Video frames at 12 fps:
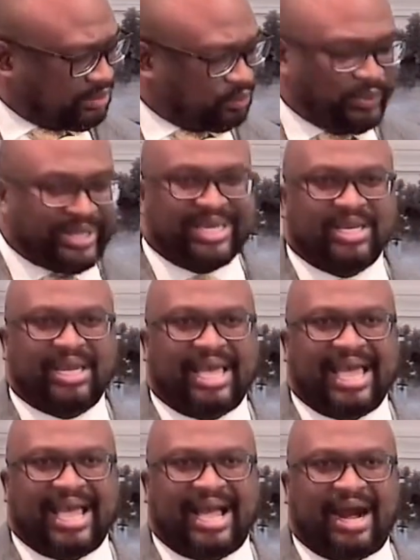we
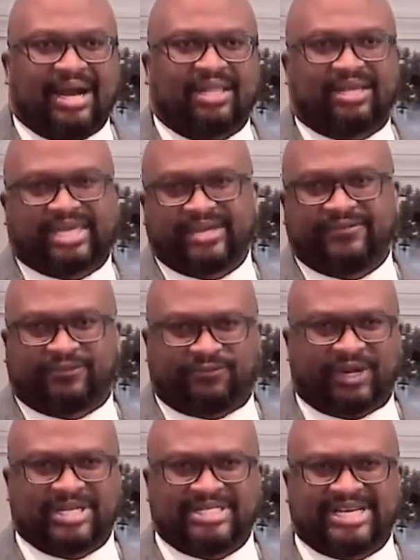are looking for
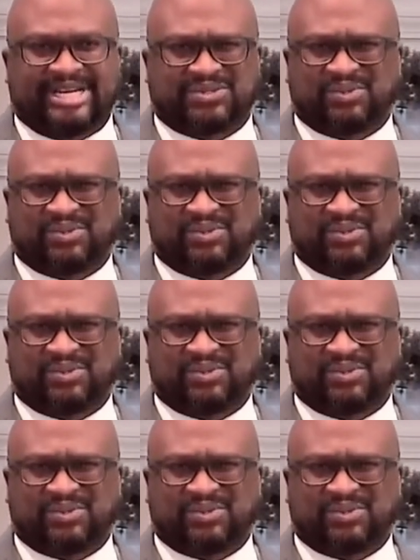volunteers.